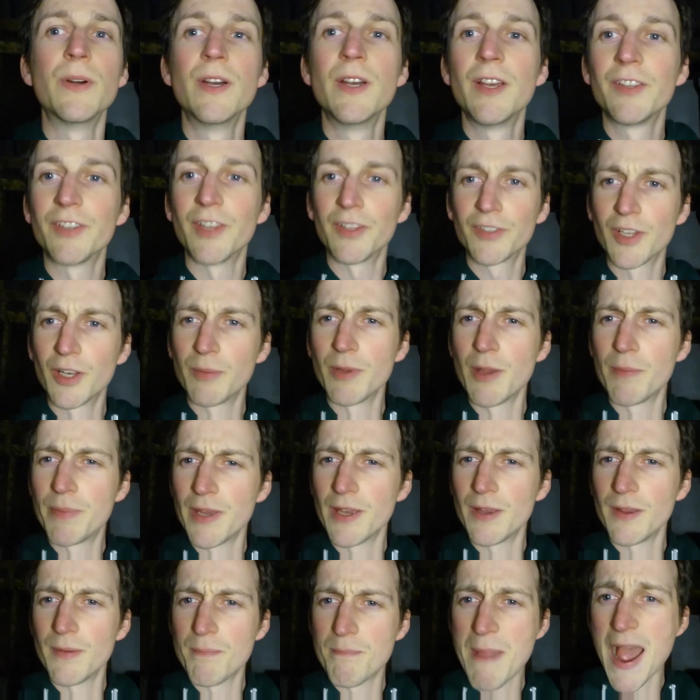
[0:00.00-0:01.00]
So it's going to be a
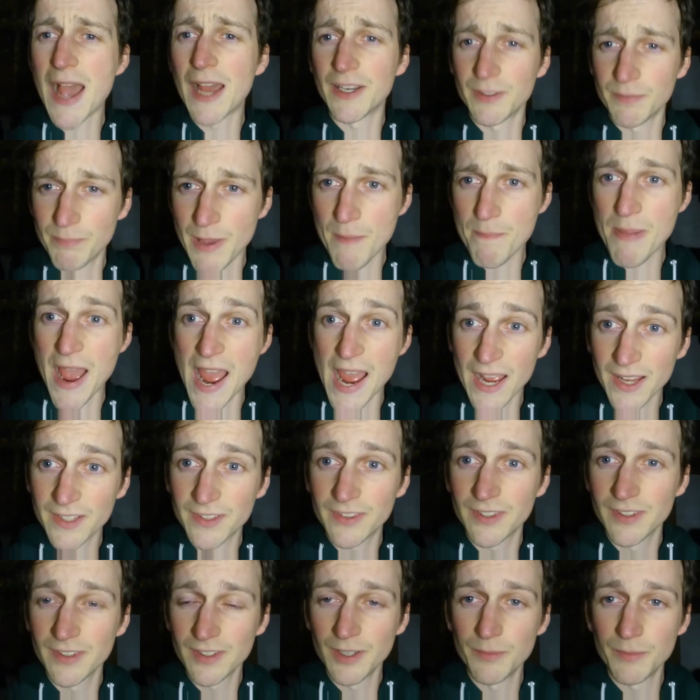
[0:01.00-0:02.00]
bit mad, a bit packed.
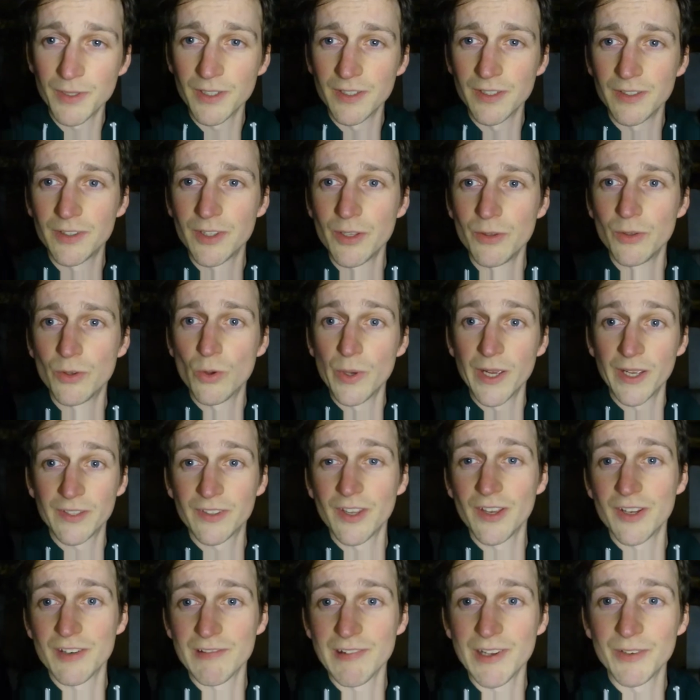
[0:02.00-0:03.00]
I'm going to do a quick
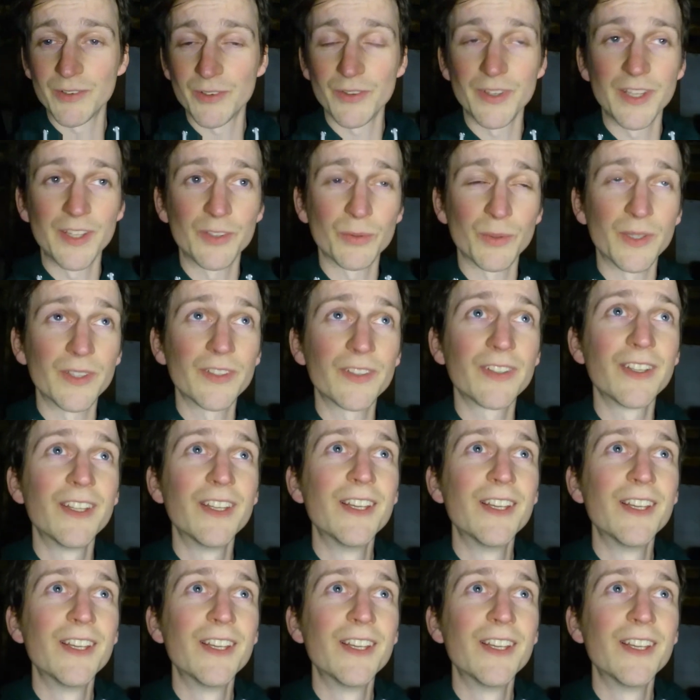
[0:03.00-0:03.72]
turnaround on these ones.